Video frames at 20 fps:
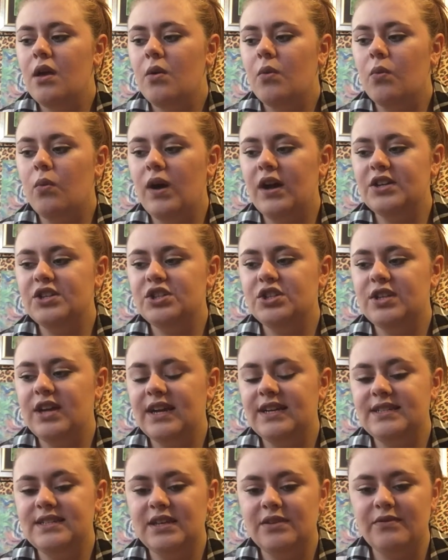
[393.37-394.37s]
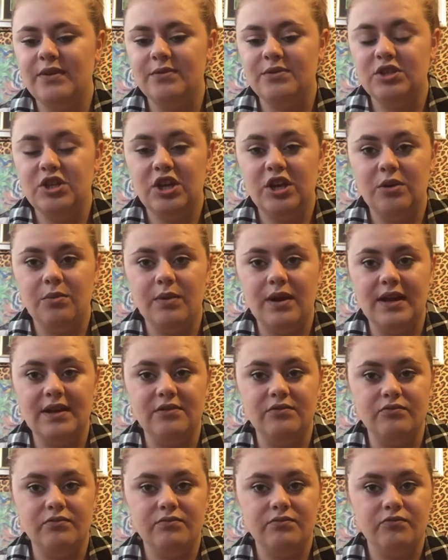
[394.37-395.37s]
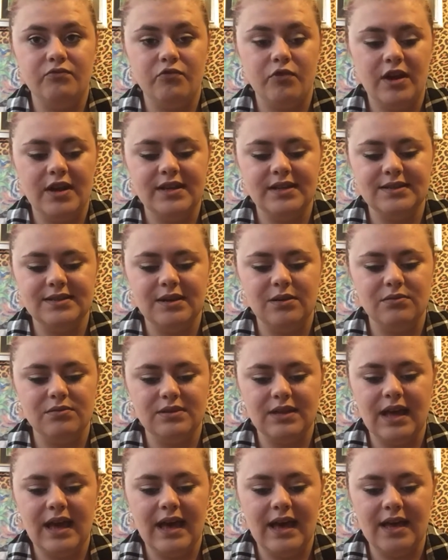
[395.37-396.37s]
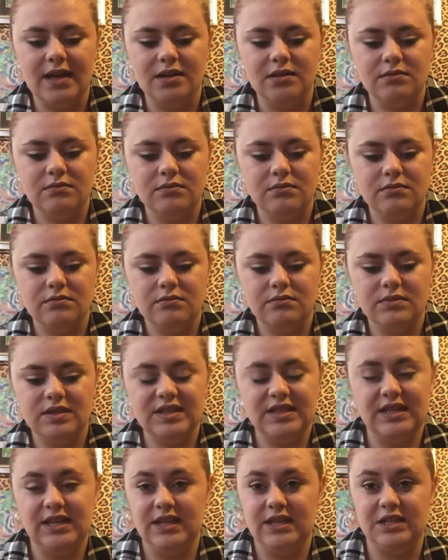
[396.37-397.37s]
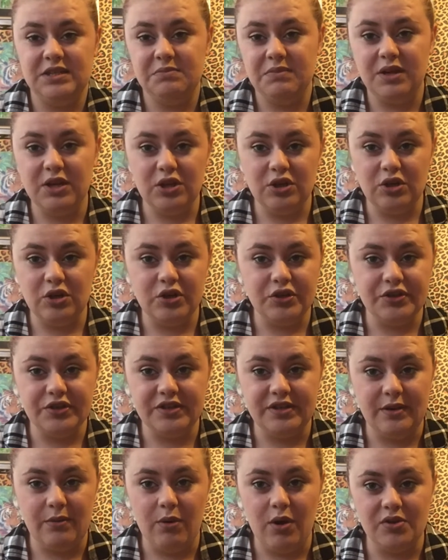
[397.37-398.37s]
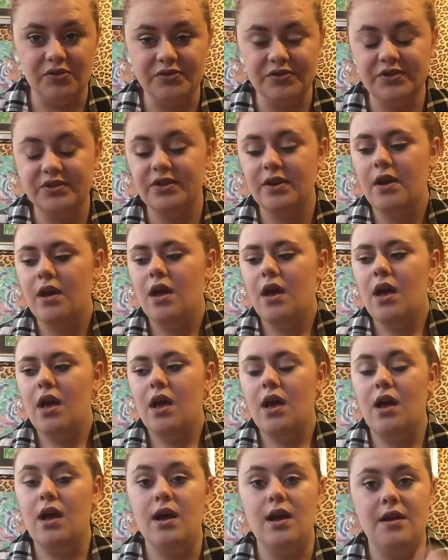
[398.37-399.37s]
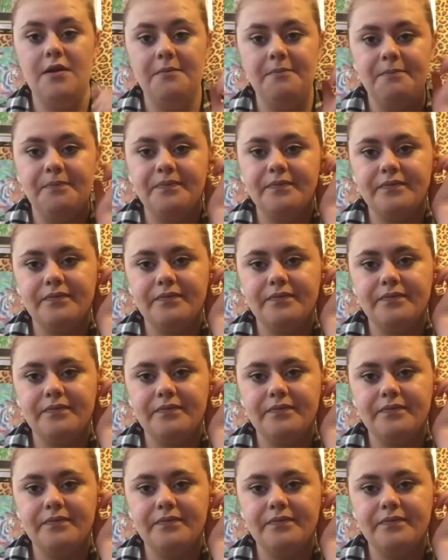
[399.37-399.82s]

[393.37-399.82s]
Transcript: why should I sit round here when Ryan's out there seeing as many girls as he wants? Um,